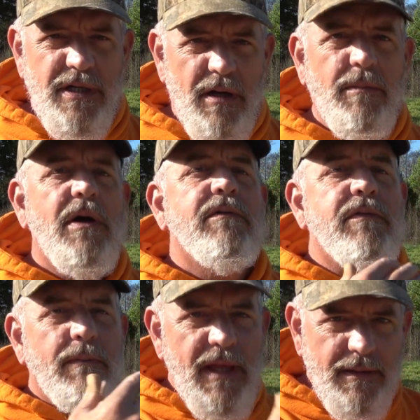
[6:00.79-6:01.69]
come
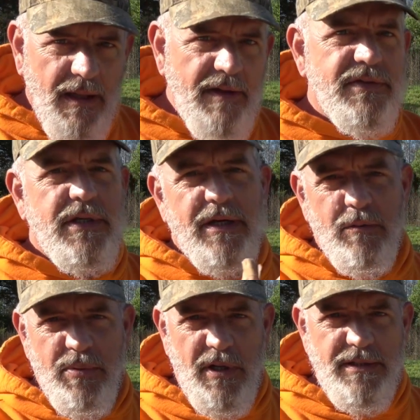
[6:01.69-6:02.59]
from that life
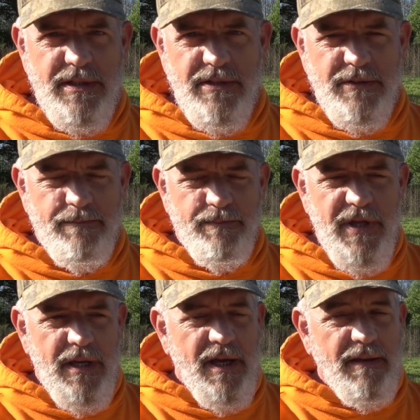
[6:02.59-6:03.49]
cycle process.
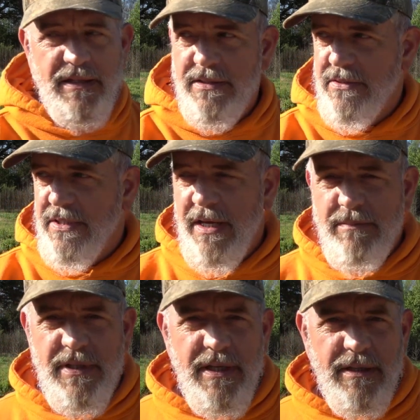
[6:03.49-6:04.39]
And that's the
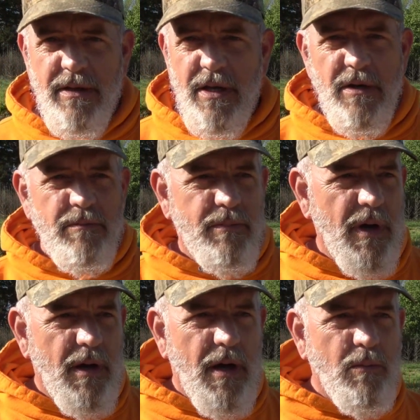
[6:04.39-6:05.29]
same thing.
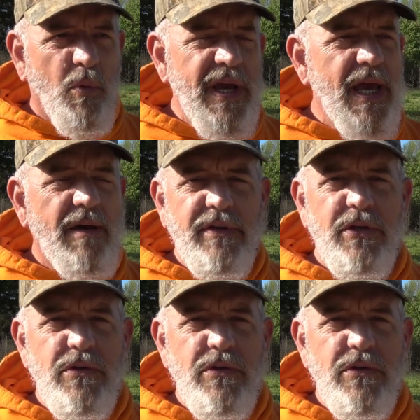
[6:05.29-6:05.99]
We haven't